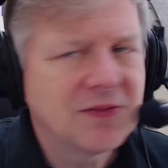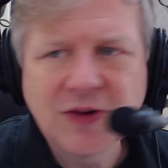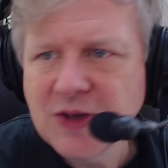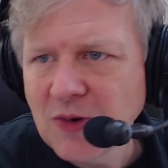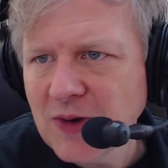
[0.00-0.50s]

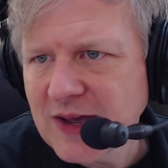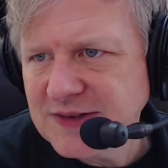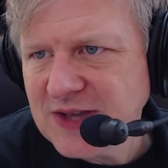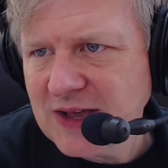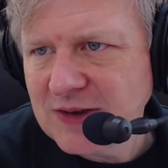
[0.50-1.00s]
Rio
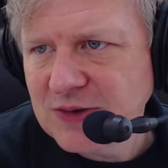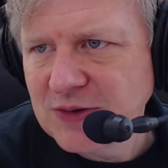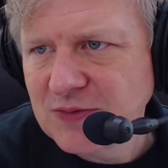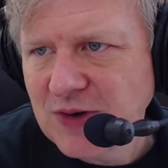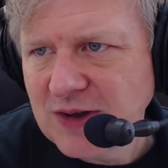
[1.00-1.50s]
has had a
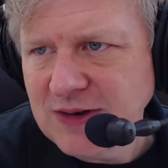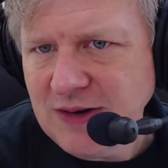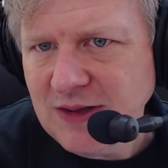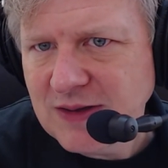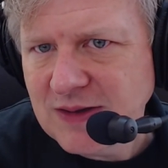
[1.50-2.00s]
good run,
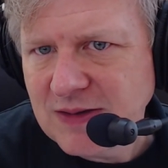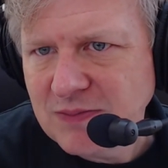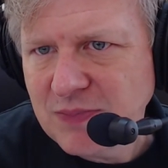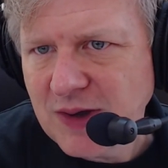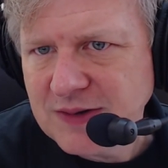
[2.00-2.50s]

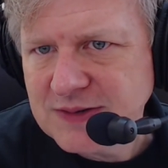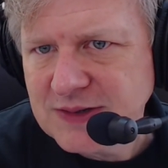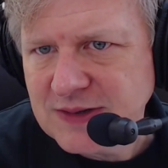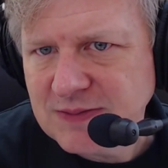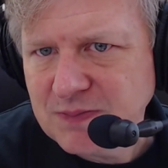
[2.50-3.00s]
but
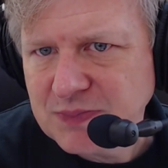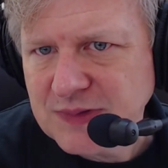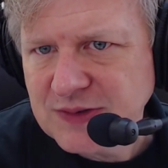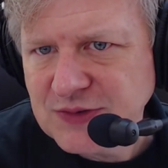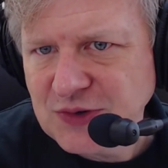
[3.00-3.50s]

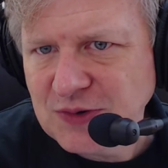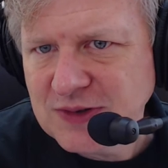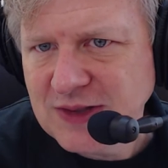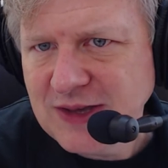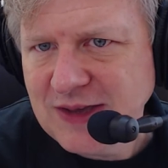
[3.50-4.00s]

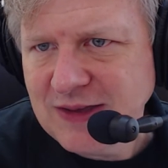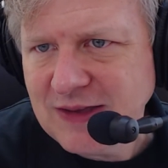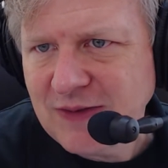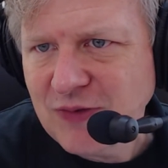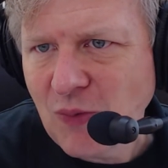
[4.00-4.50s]
certainly
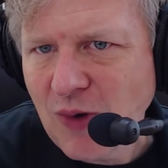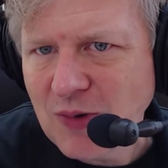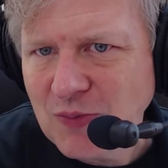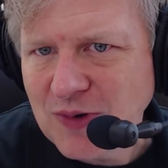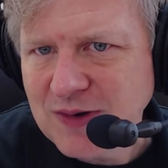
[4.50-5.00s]
if you
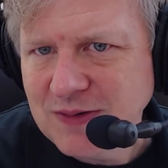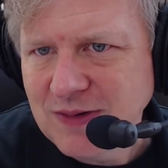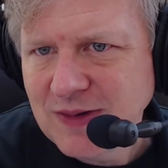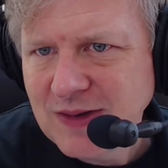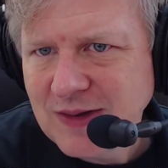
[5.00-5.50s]
want one,
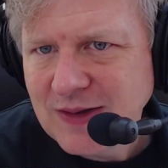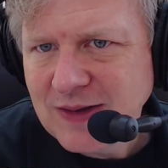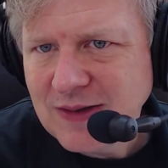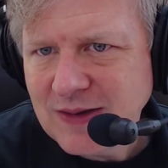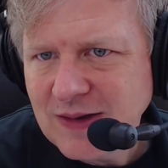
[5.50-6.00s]

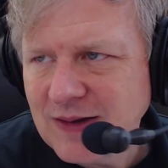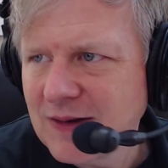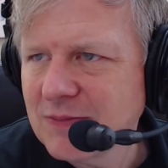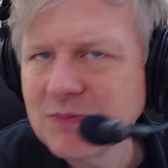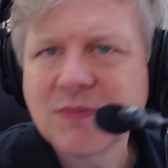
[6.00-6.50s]

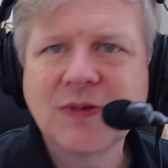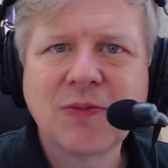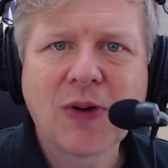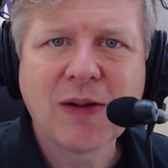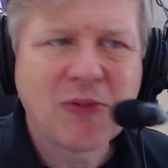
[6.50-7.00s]
you
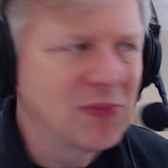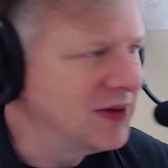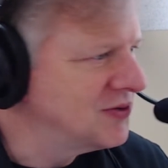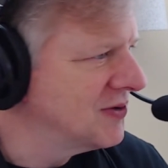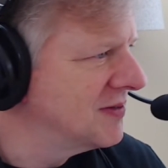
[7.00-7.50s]
probably
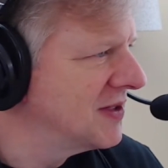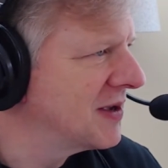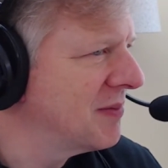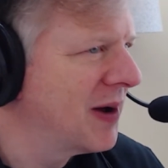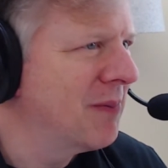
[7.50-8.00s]
should think
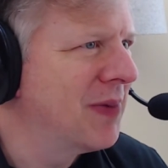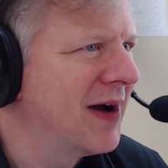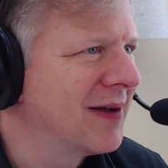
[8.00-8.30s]
about buying